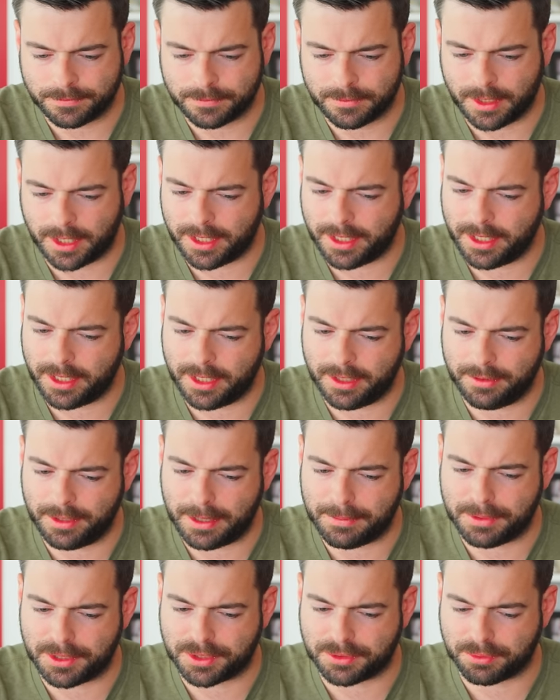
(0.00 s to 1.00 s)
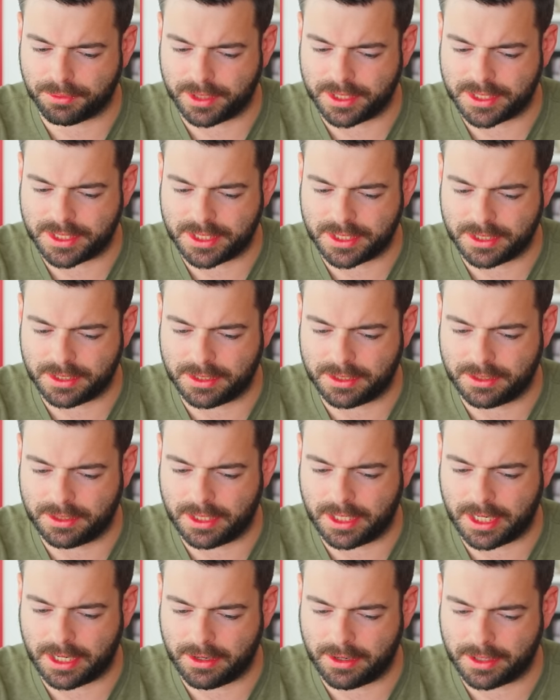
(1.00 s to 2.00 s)
Not getting that much rancid
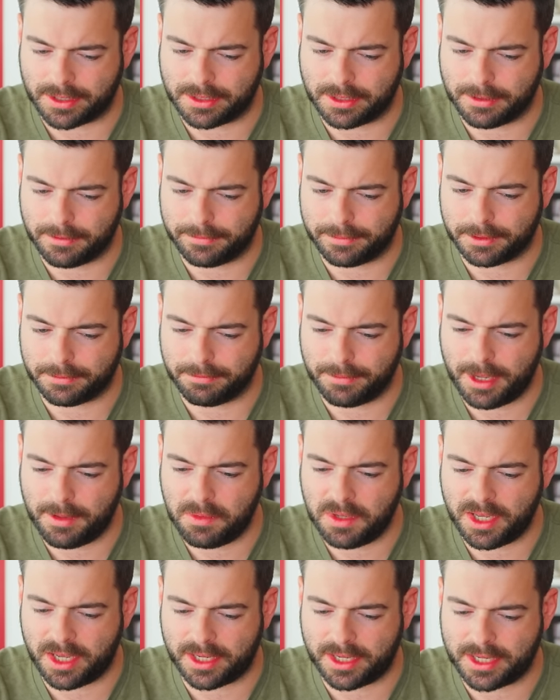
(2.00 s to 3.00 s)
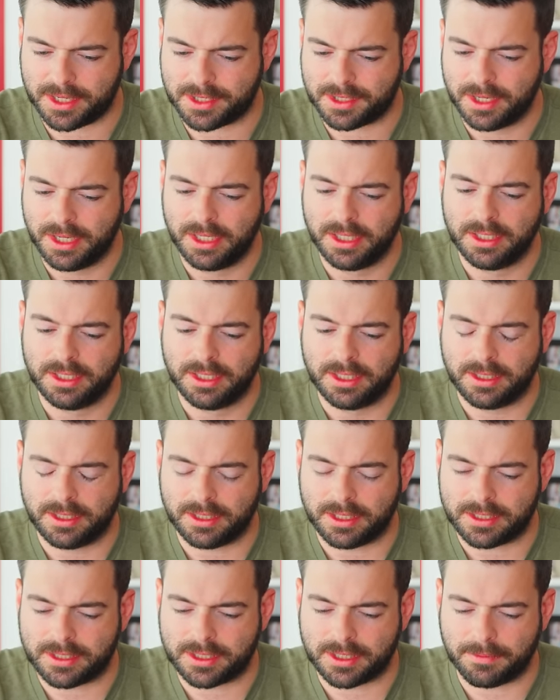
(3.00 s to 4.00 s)
character, but maybe I guess
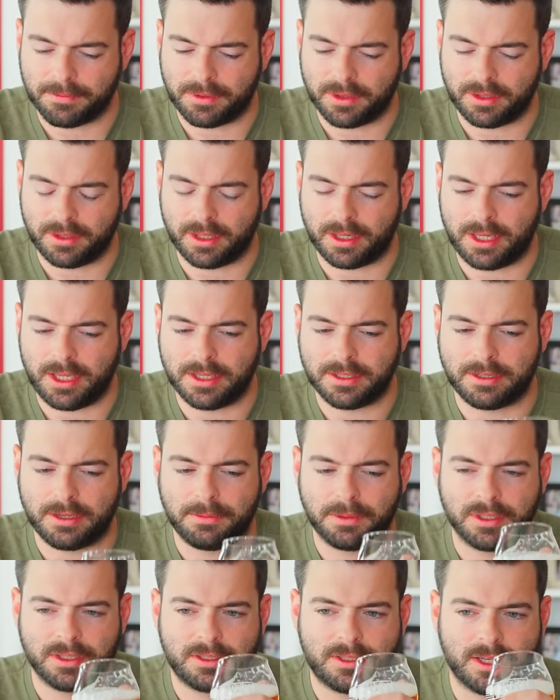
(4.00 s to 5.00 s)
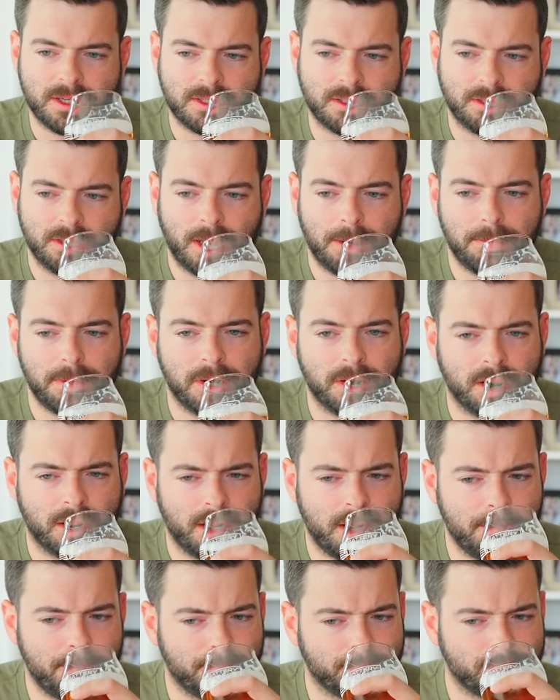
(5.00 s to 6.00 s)
it's something that he's able to taste a lot better than
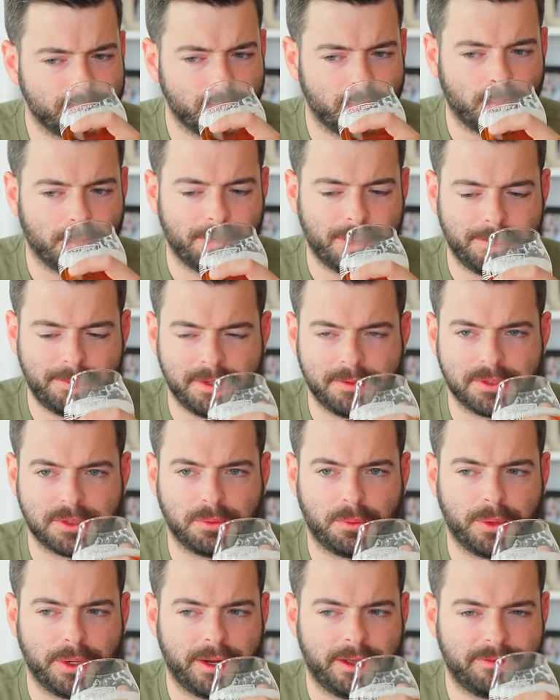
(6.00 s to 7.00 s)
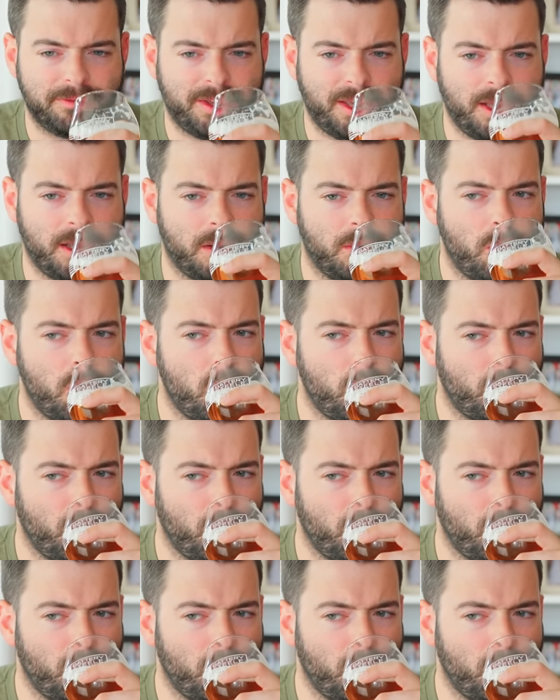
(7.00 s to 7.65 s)
I am. Or maybe it was a one-off can.